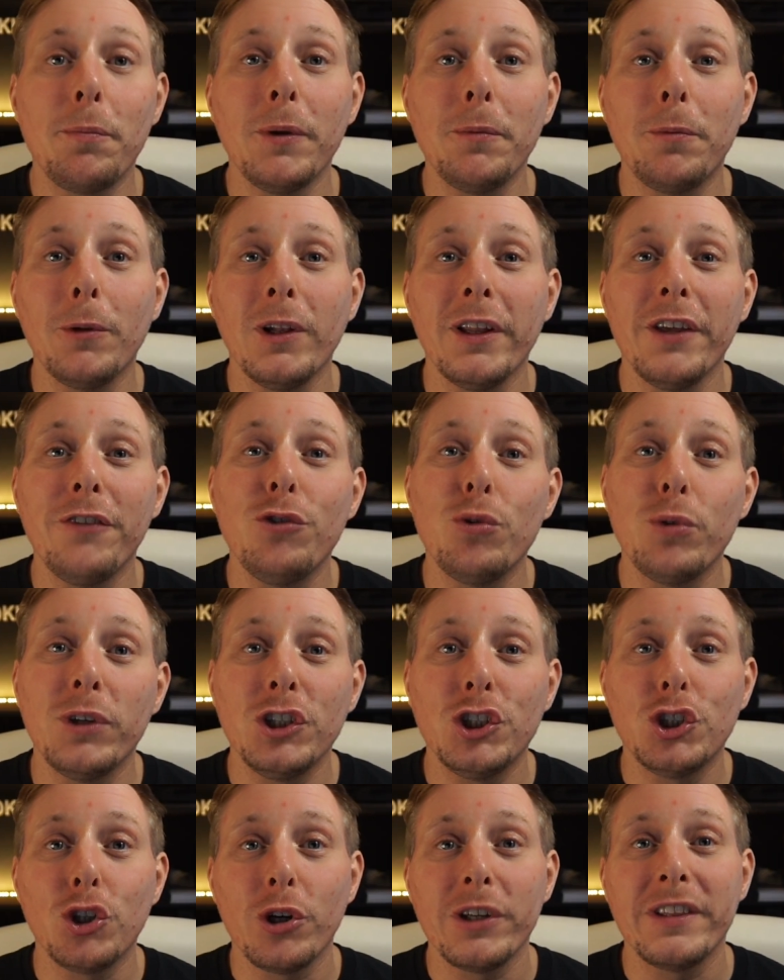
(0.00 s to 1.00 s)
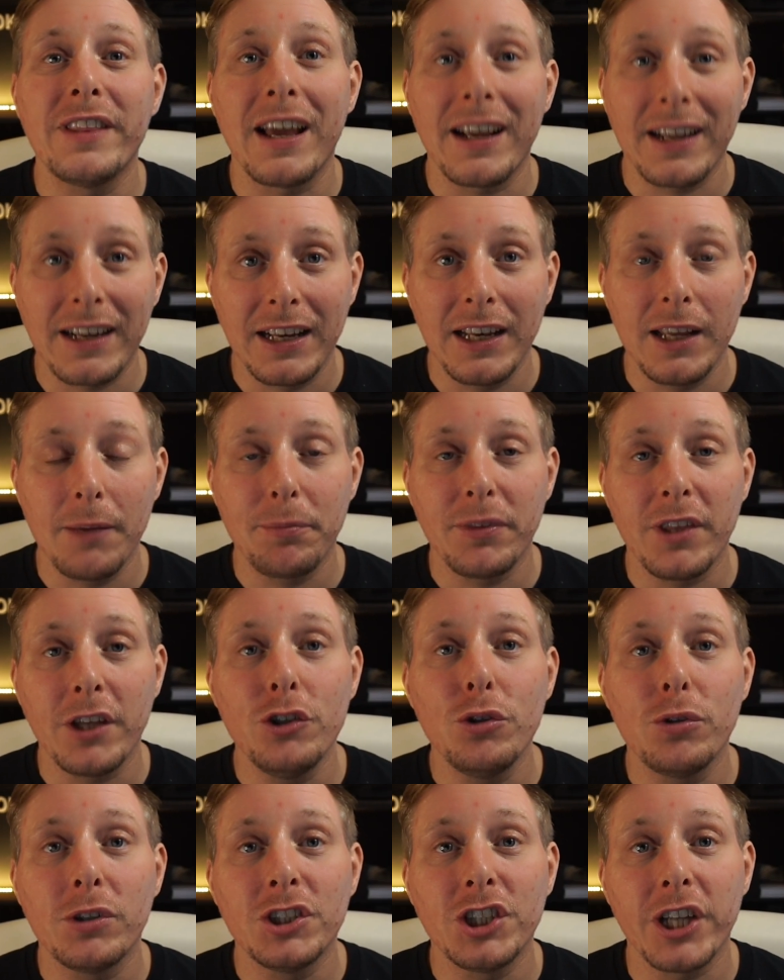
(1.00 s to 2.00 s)
people? If you enjoyed that clip,
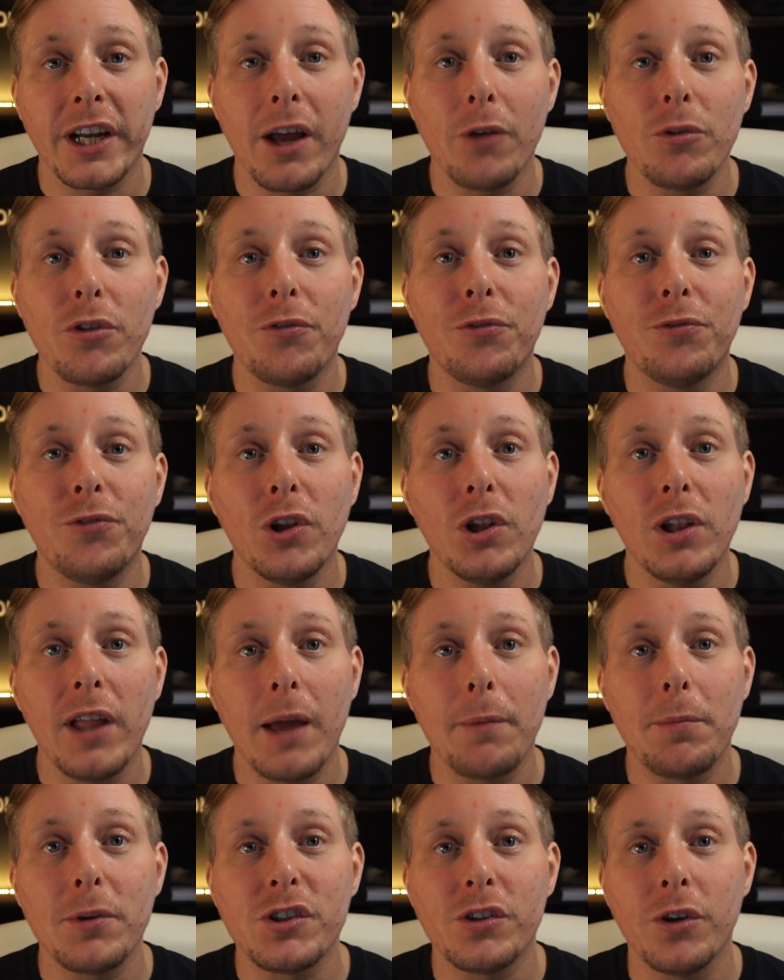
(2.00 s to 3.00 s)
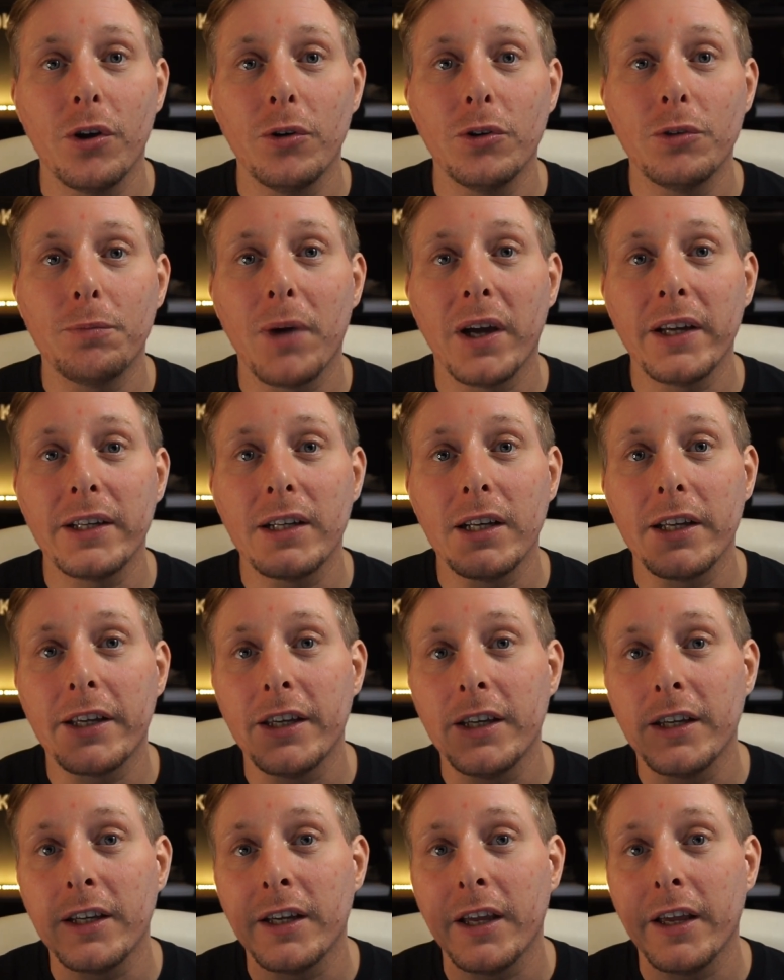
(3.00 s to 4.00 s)
then you can check out the full episode by
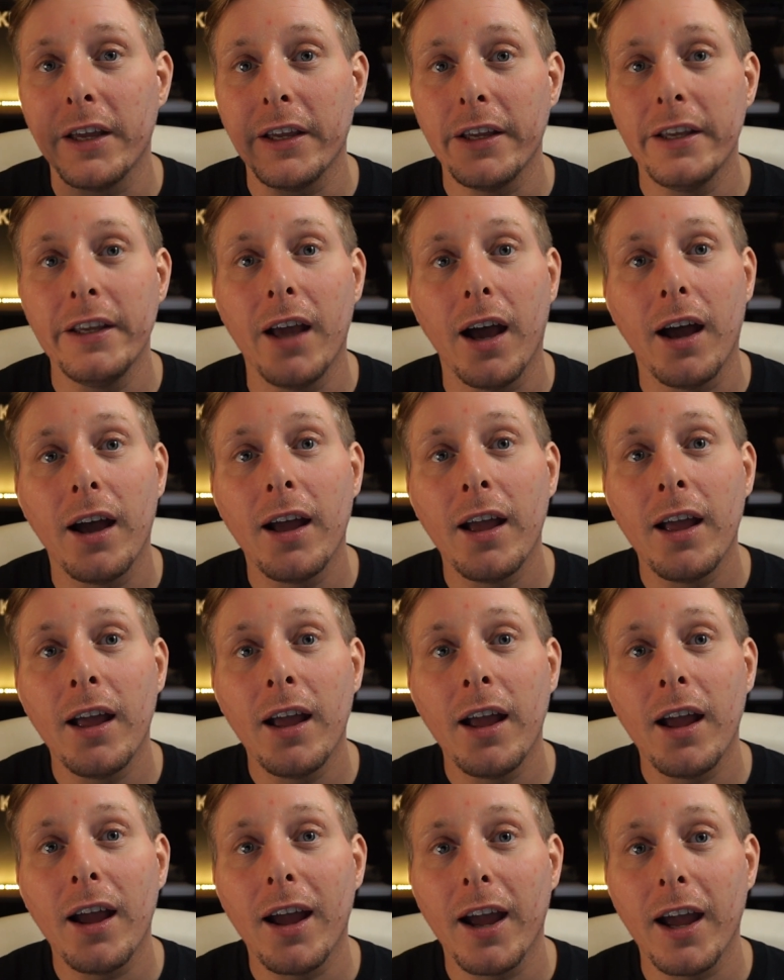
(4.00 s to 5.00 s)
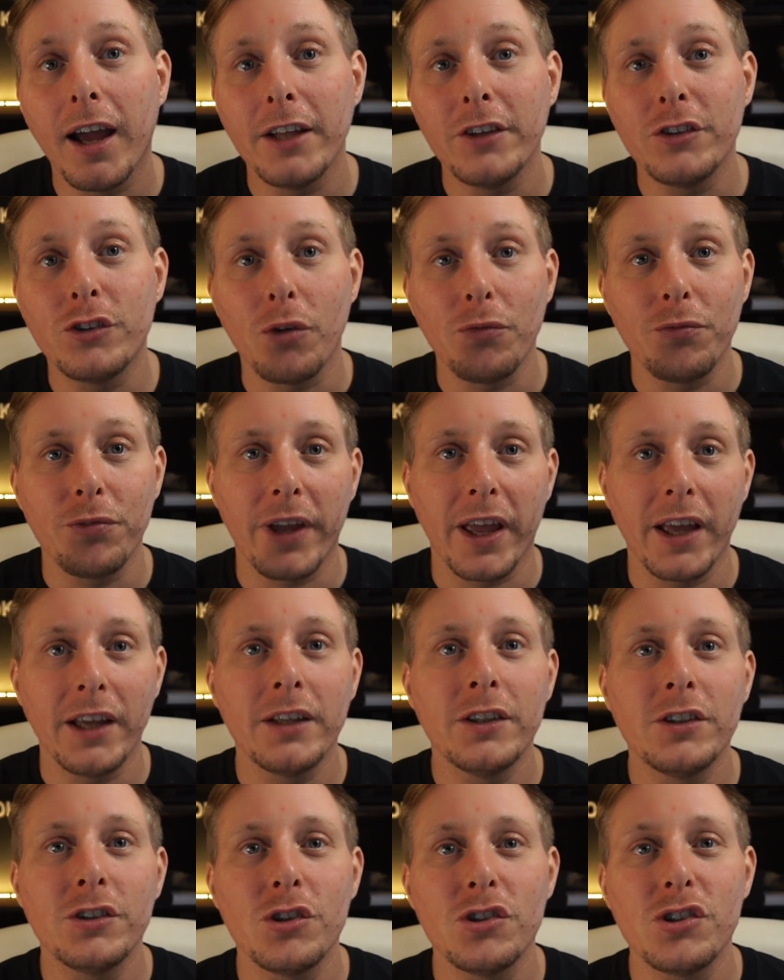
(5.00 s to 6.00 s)
clicking here. And don't forget
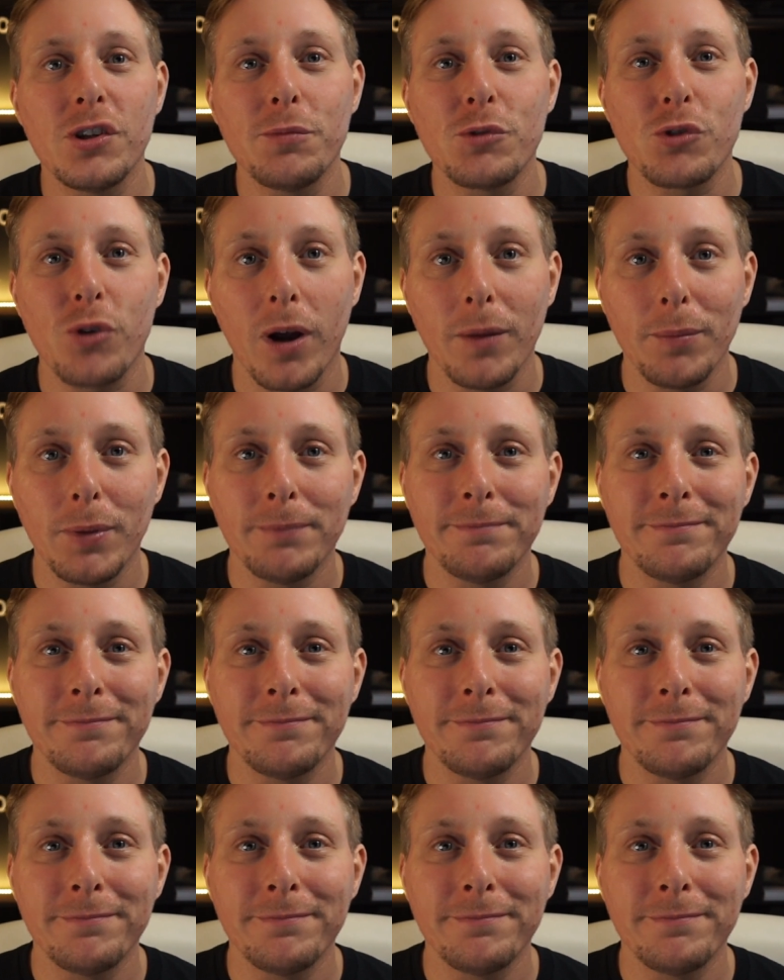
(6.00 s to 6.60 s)
to subscribe.